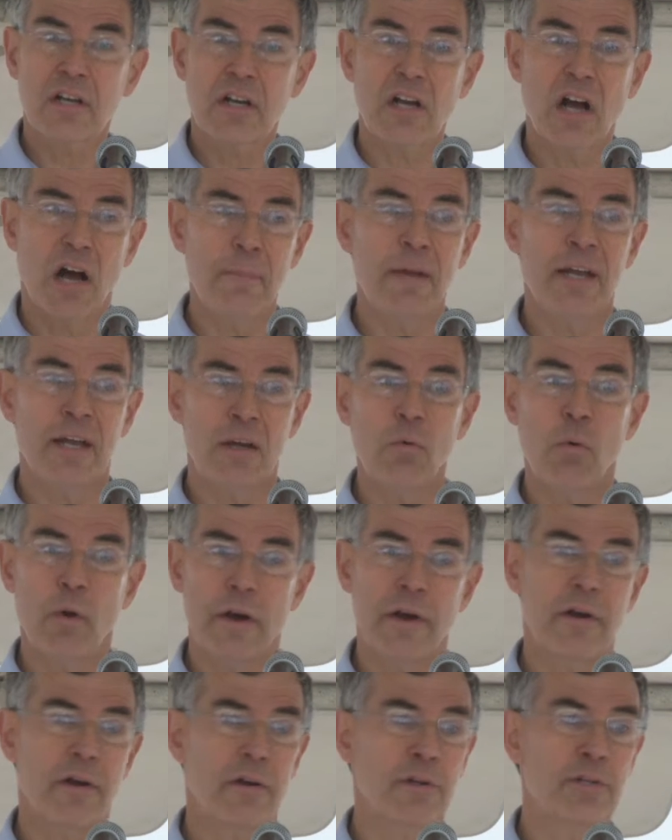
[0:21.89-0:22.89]
coming
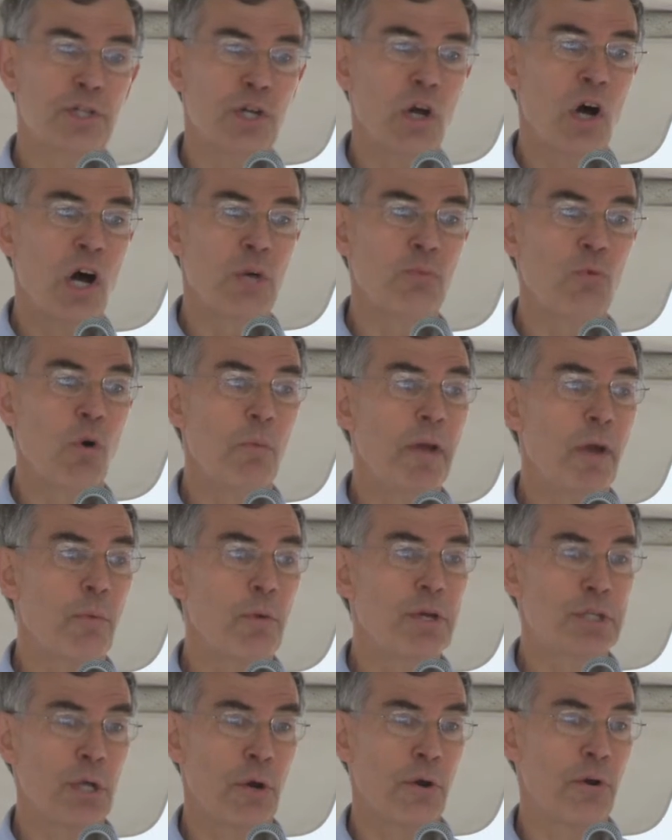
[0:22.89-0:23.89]
where Sean will be
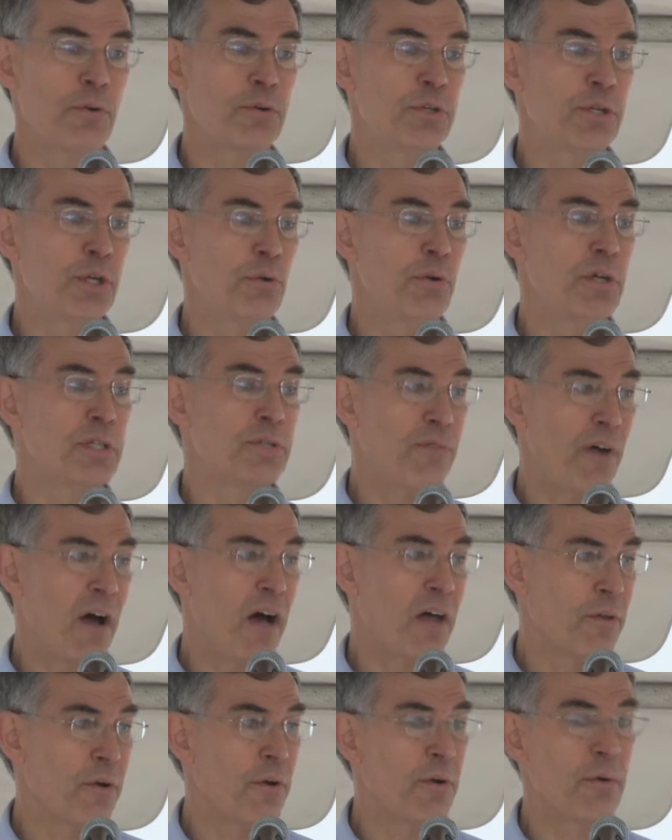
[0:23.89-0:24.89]
returned to his
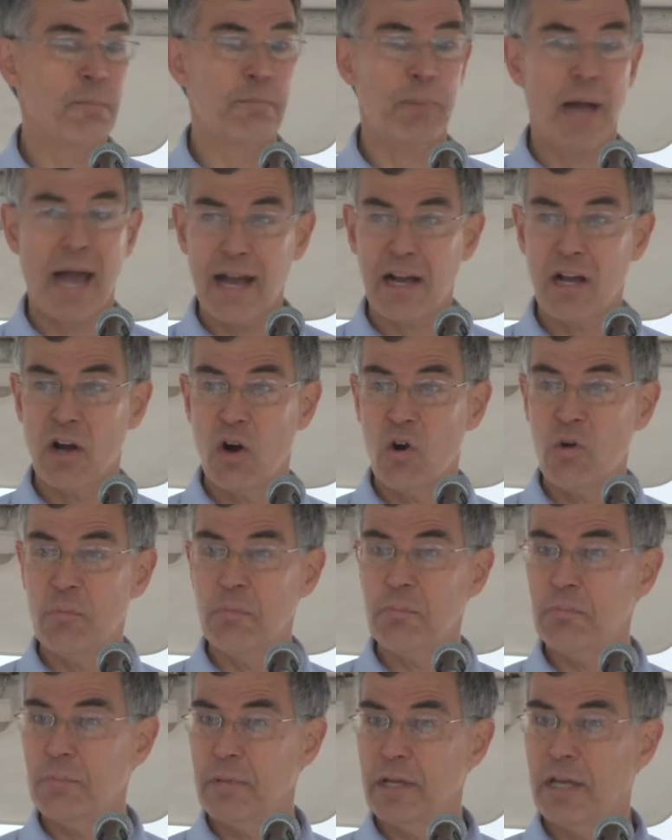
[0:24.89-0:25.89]
father back
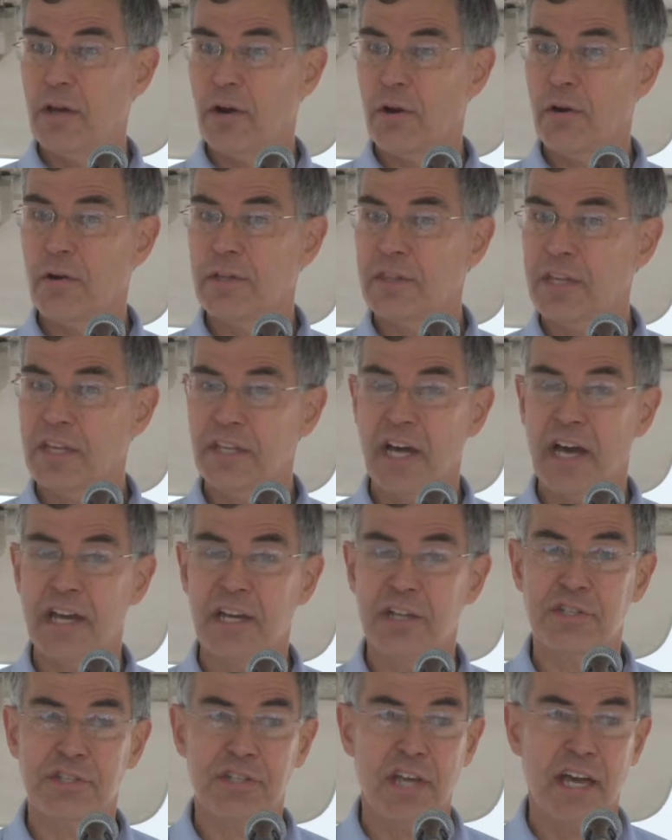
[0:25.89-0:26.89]
home here in the
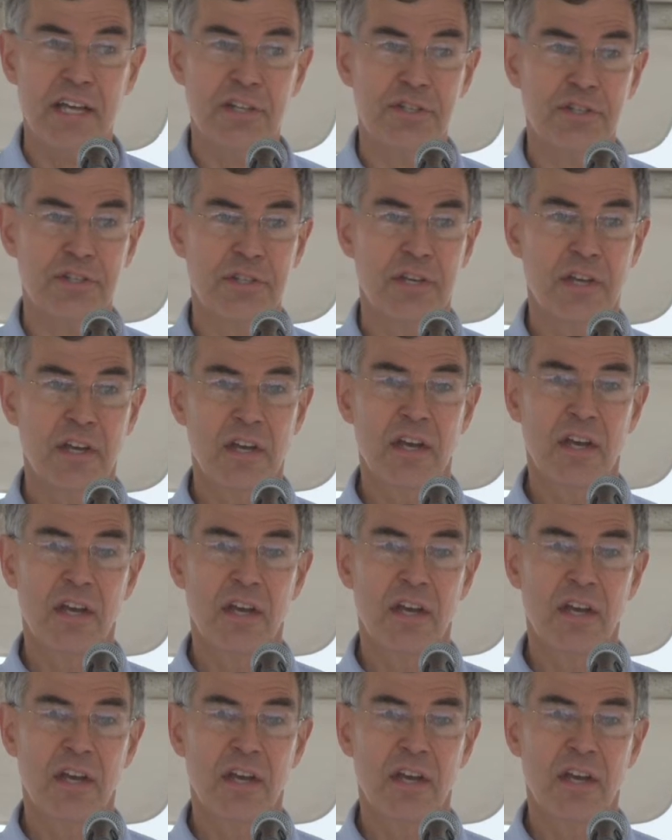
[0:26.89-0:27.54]
United States,